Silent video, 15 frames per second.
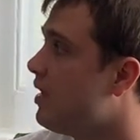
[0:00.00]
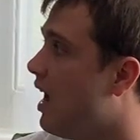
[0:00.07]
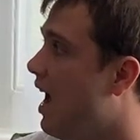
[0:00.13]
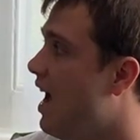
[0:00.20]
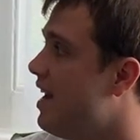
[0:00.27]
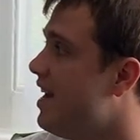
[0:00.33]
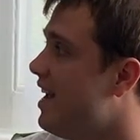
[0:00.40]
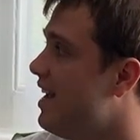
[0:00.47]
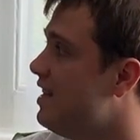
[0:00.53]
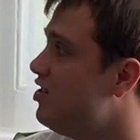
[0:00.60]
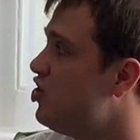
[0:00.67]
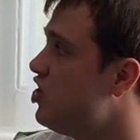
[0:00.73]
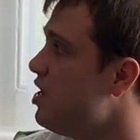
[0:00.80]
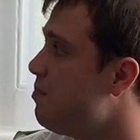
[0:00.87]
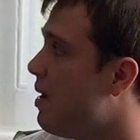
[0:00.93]
And it is
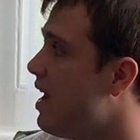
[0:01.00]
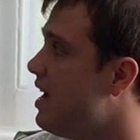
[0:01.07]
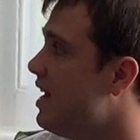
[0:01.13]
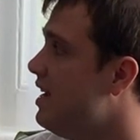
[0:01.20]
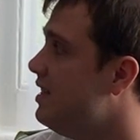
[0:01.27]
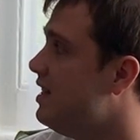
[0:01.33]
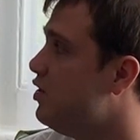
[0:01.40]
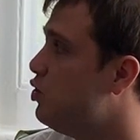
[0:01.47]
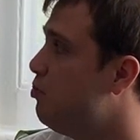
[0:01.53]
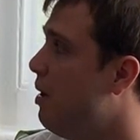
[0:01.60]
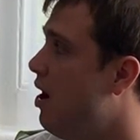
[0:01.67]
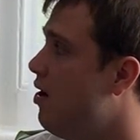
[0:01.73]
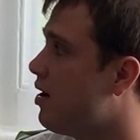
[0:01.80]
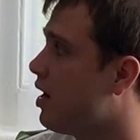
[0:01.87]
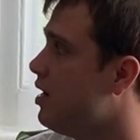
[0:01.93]
cheap and easy to
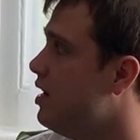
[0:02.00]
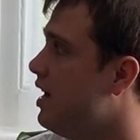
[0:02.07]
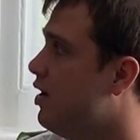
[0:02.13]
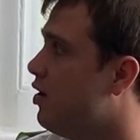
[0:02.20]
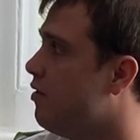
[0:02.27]
park near